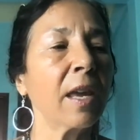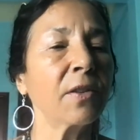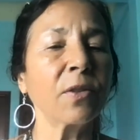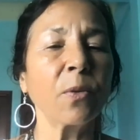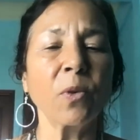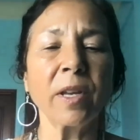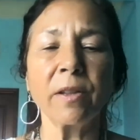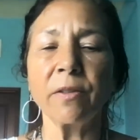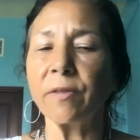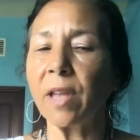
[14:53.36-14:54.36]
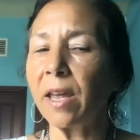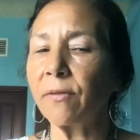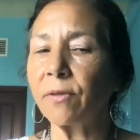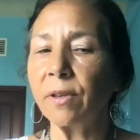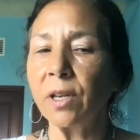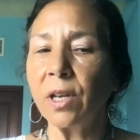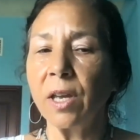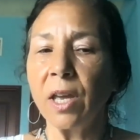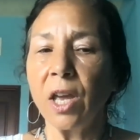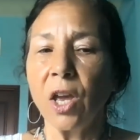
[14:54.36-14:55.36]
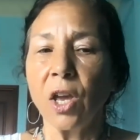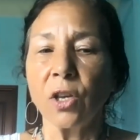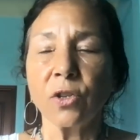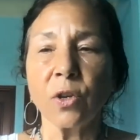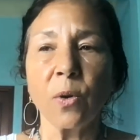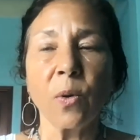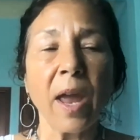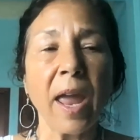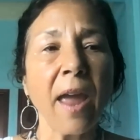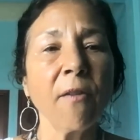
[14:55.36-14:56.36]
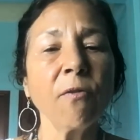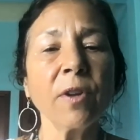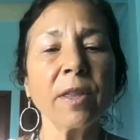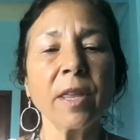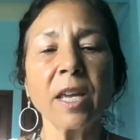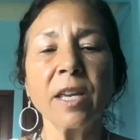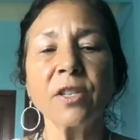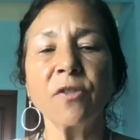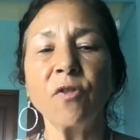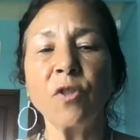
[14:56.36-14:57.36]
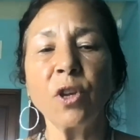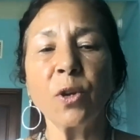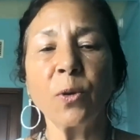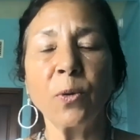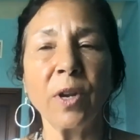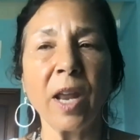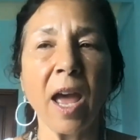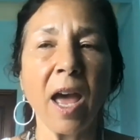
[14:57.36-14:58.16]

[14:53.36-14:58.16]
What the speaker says: is the wheel of life. So everything is viewed